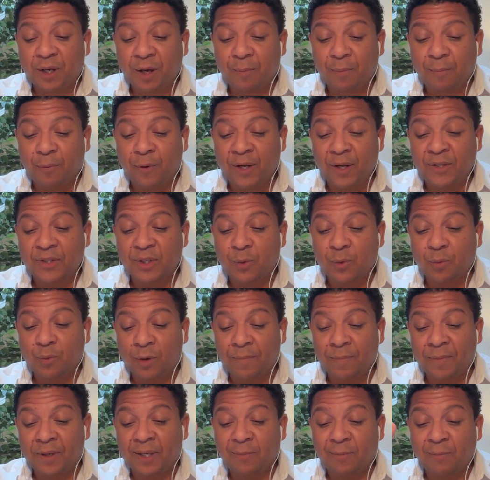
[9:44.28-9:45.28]
president
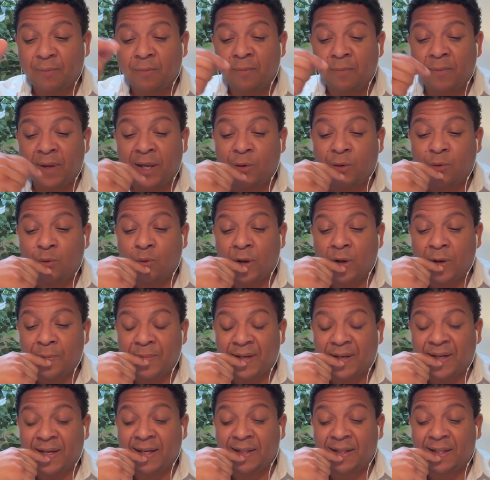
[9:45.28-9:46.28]
when
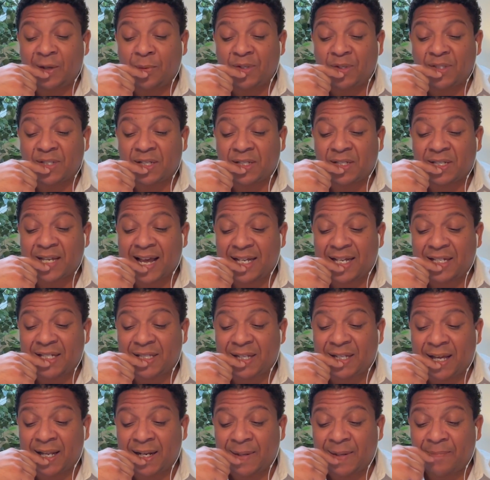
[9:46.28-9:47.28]
McKinley was
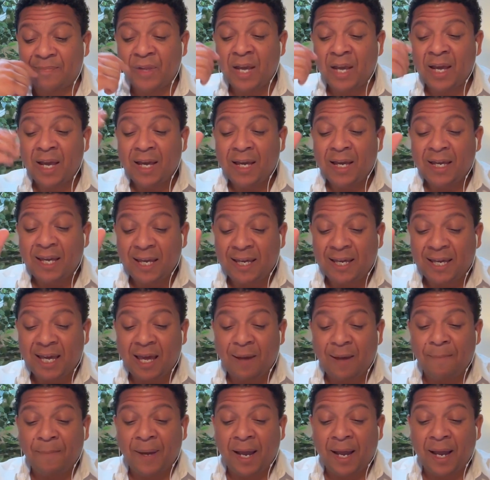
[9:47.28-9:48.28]
assassinated, he
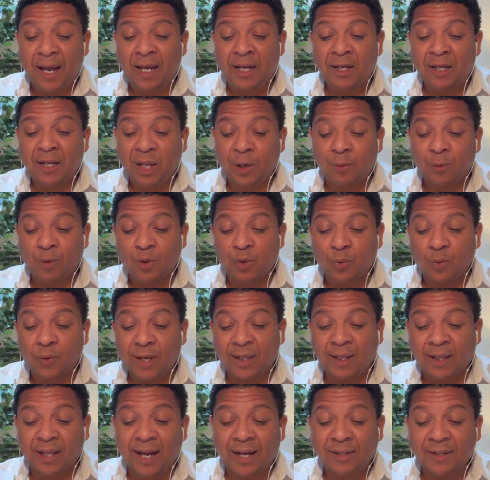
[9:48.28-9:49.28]
campaigned and was
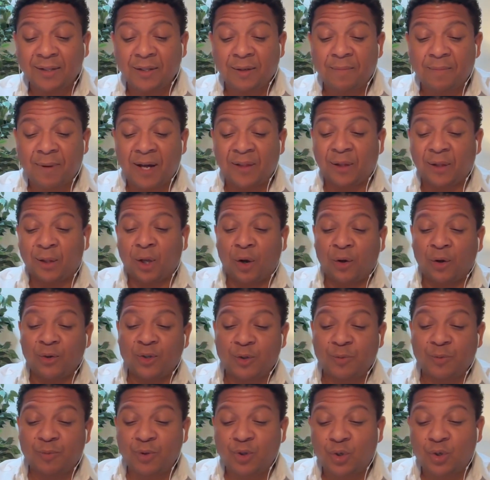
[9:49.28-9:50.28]
reelected by the
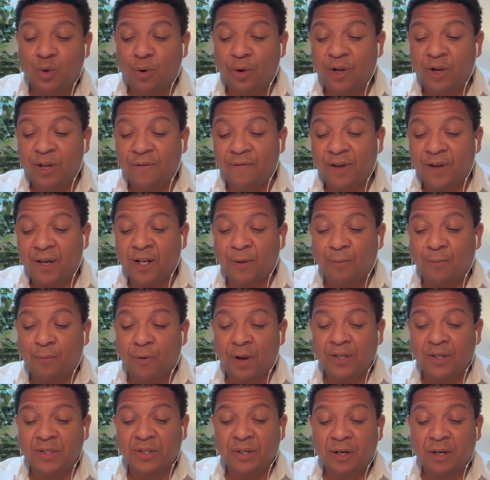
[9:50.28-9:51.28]
largest majority of any
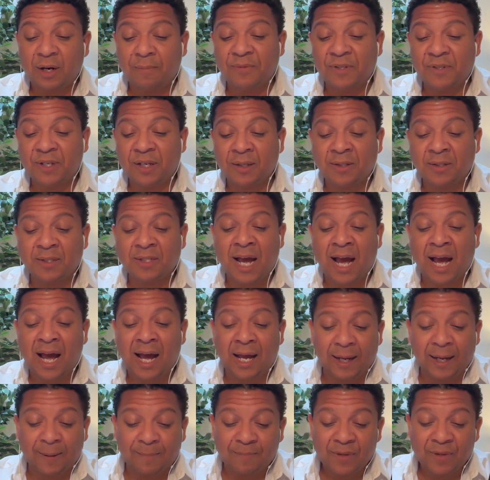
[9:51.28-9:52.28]
president up to his
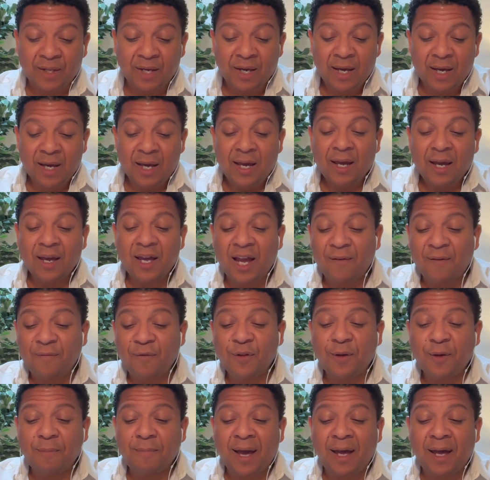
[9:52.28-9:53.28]
time.
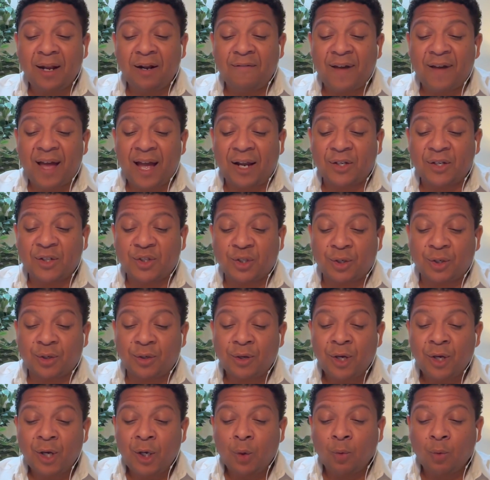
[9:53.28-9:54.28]
Ever the man of
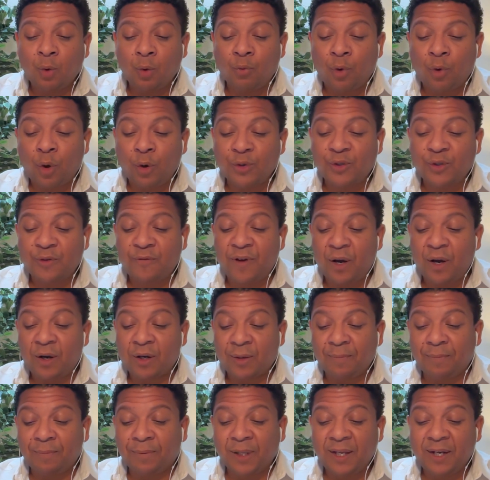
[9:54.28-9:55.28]
action, when Roosevelt
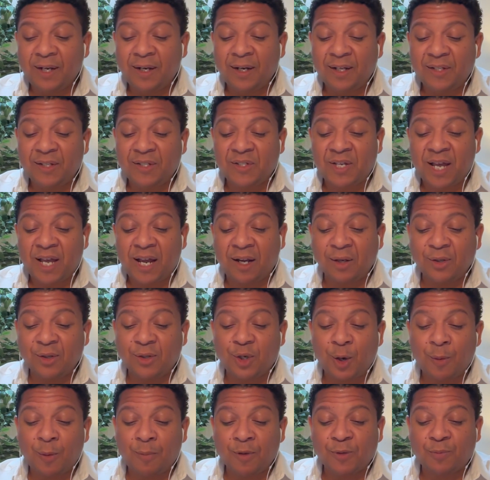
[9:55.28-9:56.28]
completed his second
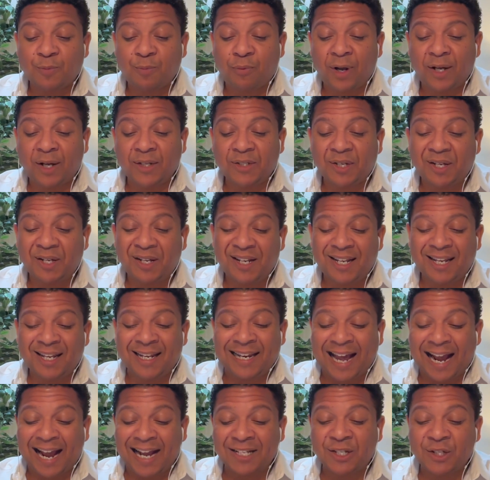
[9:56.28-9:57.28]
term as president
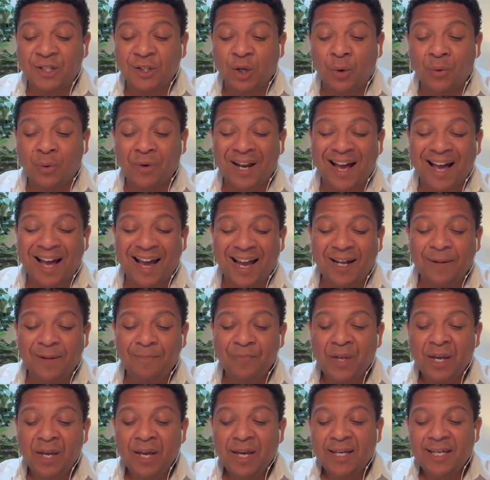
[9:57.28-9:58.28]
in
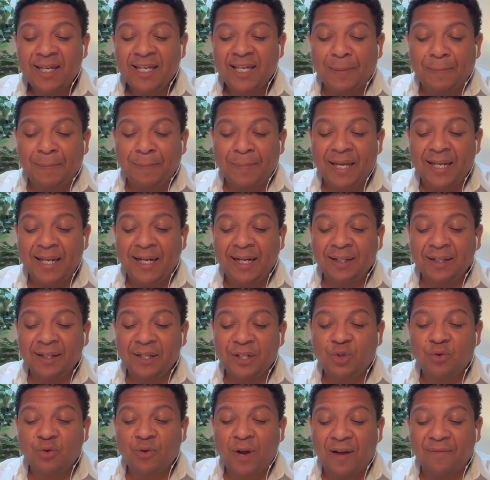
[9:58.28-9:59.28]
1909, he
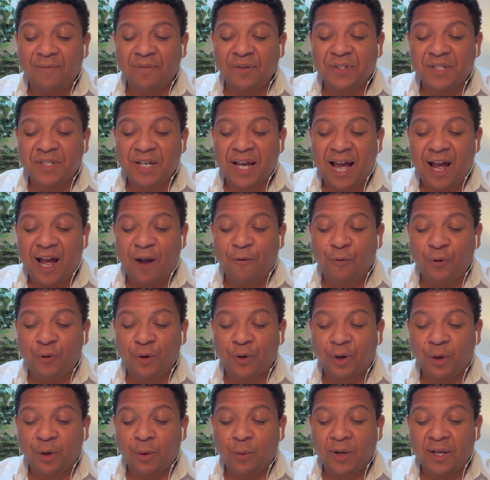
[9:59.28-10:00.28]
immediately traveled to
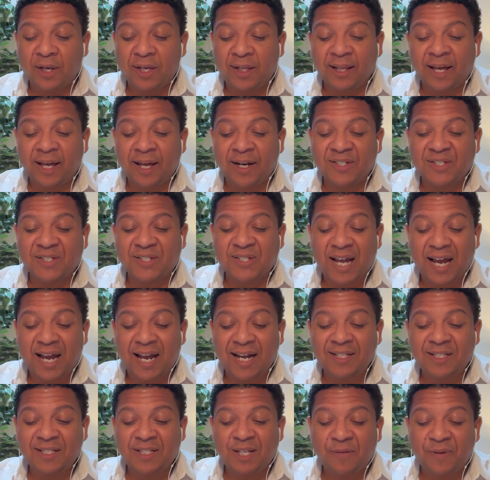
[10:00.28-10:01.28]
Africa, where he led a
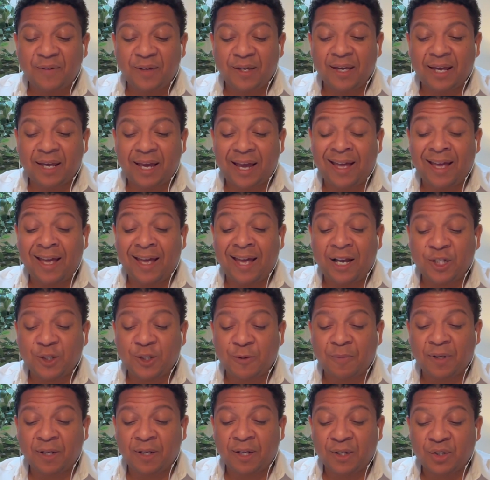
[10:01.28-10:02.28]
scientific
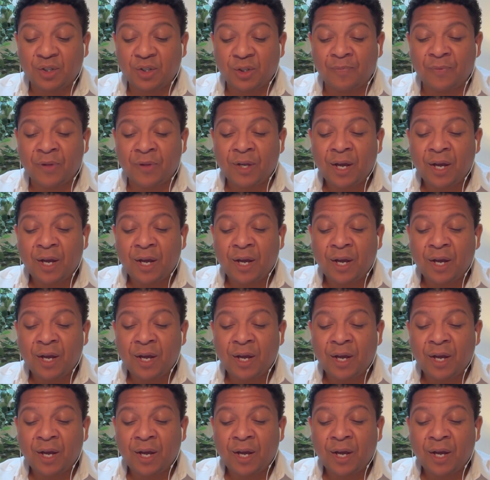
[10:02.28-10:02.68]
expedition